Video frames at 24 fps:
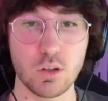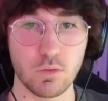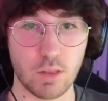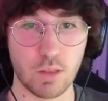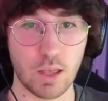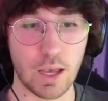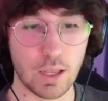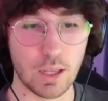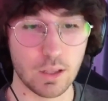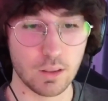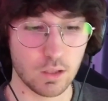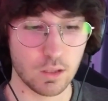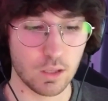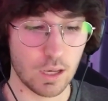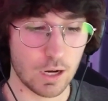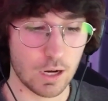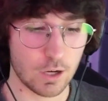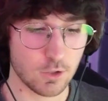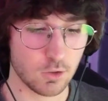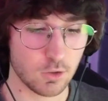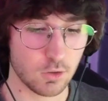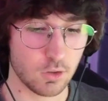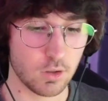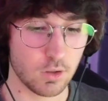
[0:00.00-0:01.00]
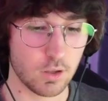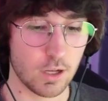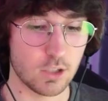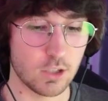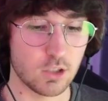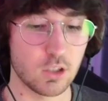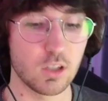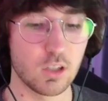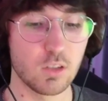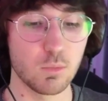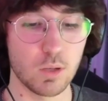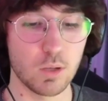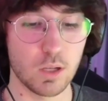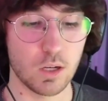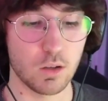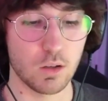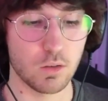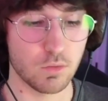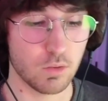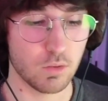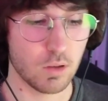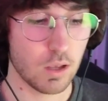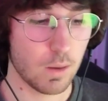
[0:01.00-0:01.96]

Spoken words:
that, the actual achievement of